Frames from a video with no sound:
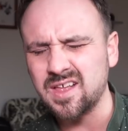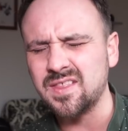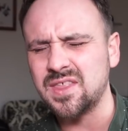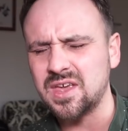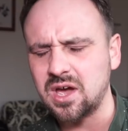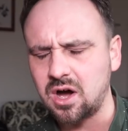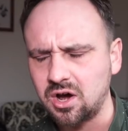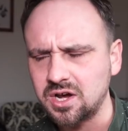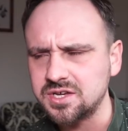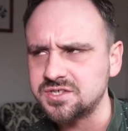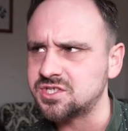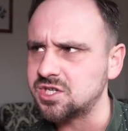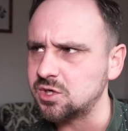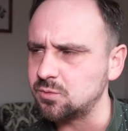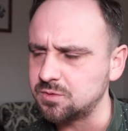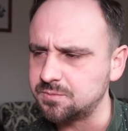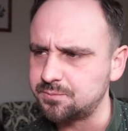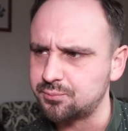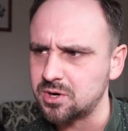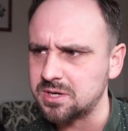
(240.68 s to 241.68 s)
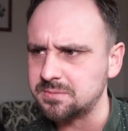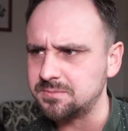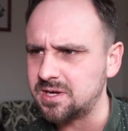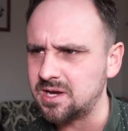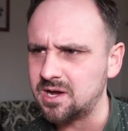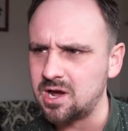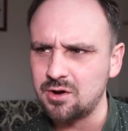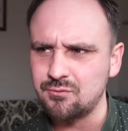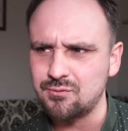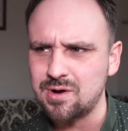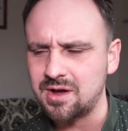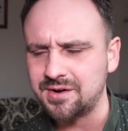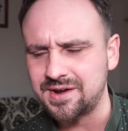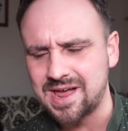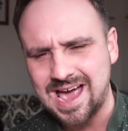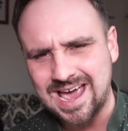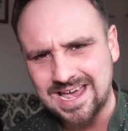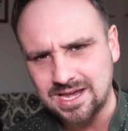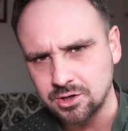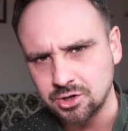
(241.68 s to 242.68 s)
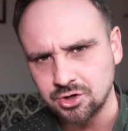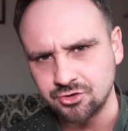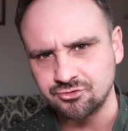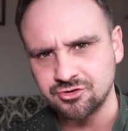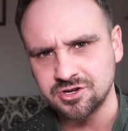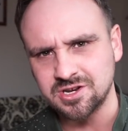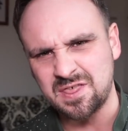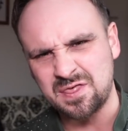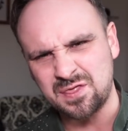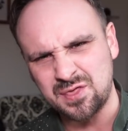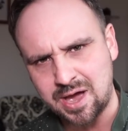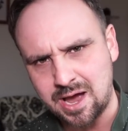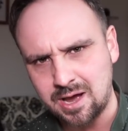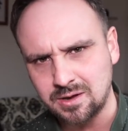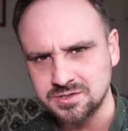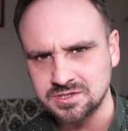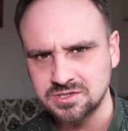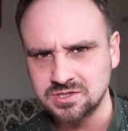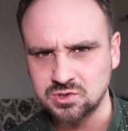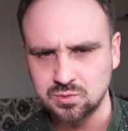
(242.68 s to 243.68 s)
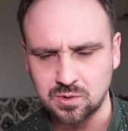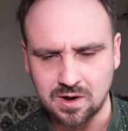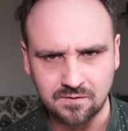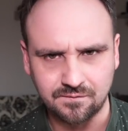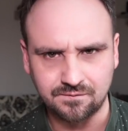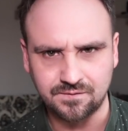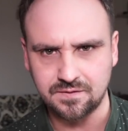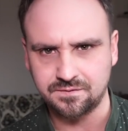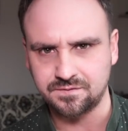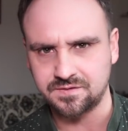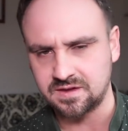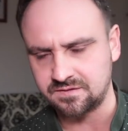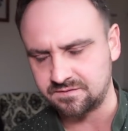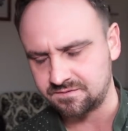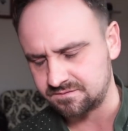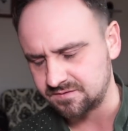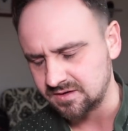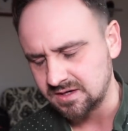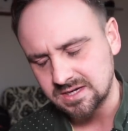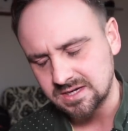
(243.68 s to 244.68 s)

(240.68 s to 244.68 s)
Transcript: the ISO would bring me at around 800, 1000, 1250,